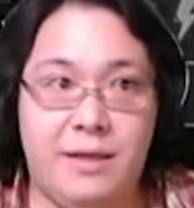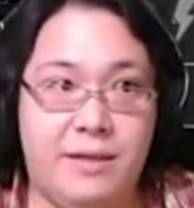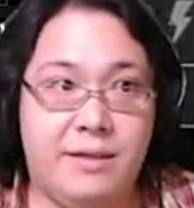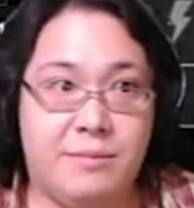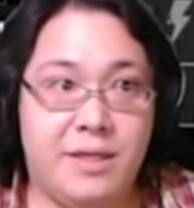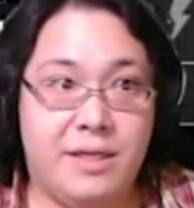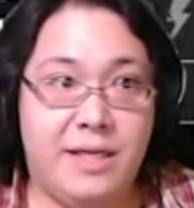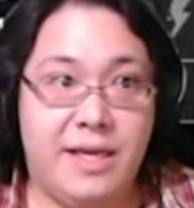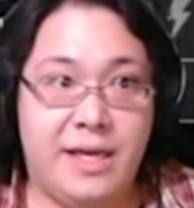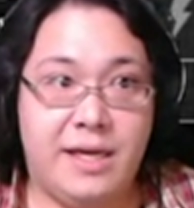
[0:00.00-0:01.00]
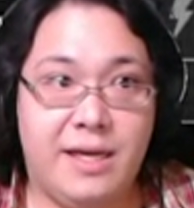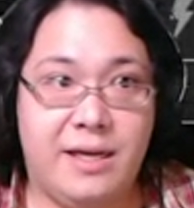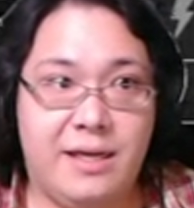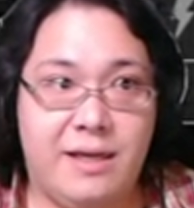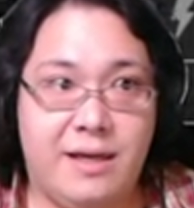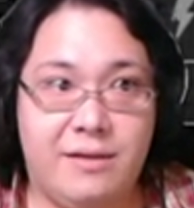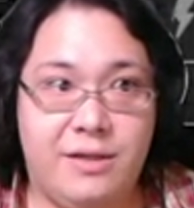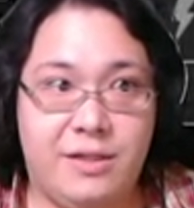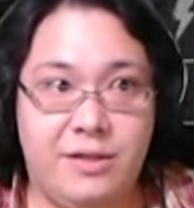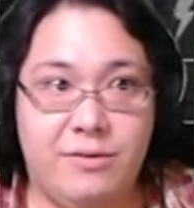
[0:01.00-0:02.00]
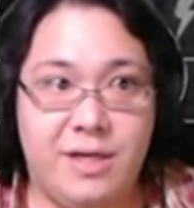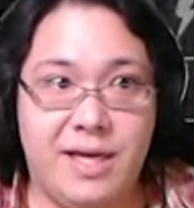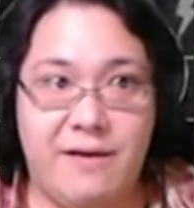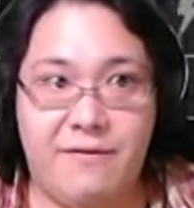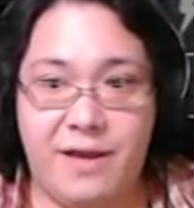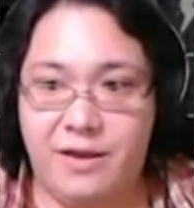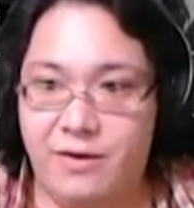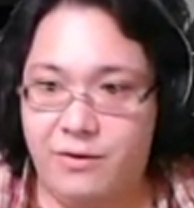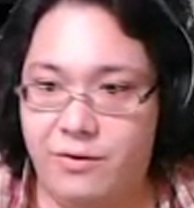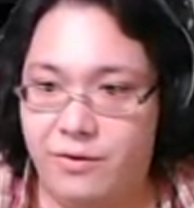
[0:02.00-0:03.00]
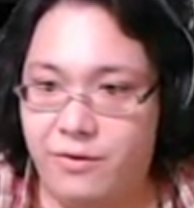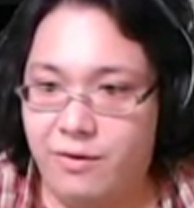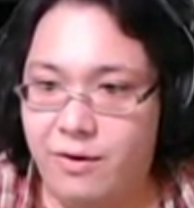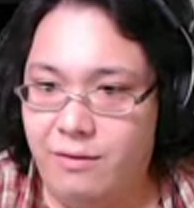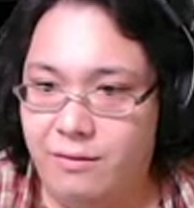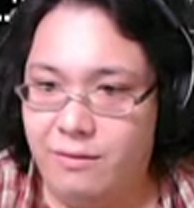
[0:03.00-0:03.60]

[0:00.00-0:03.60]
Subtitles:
is I'll just do a FAQ tutorial,